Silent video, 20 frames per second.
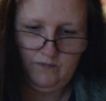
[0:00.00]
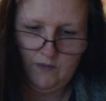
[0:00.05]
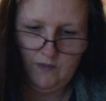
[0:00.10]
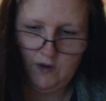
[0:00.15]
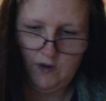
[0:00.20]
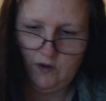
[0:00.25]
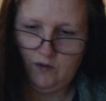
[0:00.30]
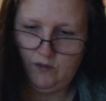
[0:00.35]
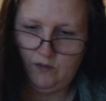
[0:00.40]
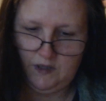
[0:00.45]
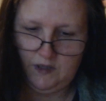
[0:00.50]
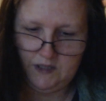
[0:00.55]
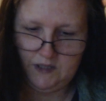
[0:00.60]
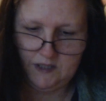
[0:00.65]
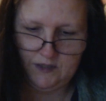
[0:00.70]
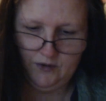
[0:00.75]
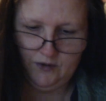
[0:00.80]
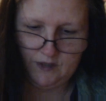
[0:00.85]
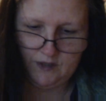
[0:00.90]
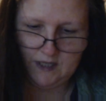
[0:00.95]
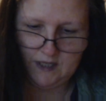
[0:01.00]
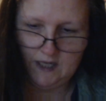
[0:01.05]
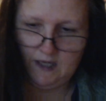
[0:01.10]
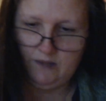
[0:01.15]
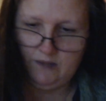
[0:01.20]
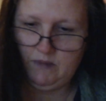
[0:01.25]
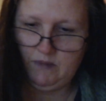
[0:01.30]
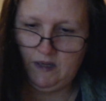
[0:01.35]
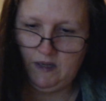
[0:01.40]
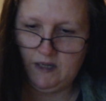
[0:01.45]
Oh, it's not
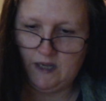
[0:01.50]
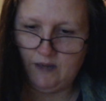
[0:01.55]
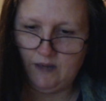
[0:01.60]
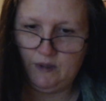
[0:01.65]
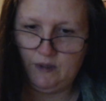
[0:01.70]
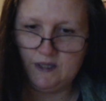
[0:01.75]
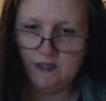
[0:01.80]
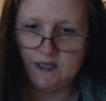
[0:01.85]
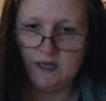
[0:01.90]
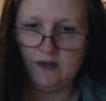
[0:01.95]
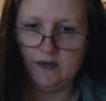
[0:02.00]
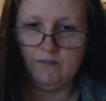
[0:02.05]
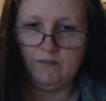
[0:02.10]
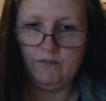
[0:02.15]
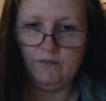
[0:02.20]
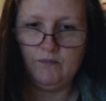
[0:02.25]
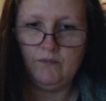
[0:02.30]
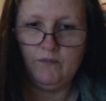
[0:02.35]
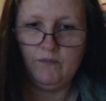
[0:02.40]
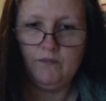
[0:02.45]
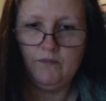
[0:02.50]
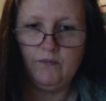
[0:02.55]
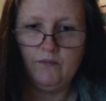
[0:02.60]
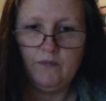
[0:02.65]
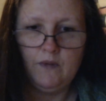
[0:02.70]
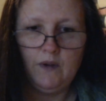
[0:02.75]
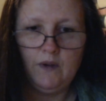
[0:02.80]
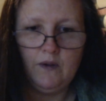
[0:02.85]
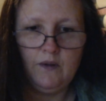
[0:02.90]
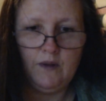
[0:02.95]
telling me now, is it?
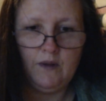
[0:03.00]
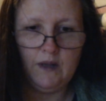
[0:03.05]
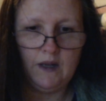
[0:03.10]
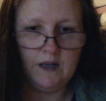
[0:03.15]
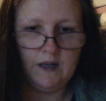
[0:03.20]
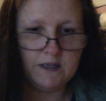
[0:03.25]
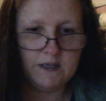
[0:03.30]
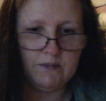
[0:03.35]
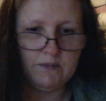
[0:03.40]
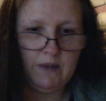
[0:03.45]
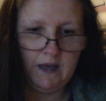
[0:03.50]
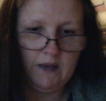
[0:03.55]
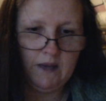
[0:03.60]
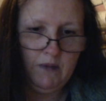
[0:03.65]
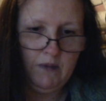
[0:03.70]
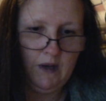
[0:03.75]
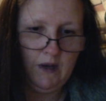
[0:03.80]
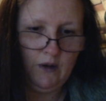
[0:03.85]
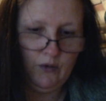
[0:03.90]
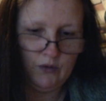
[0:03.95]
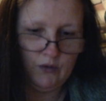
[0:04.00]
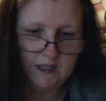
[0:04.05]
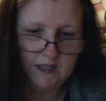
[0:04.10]
Now that's making me look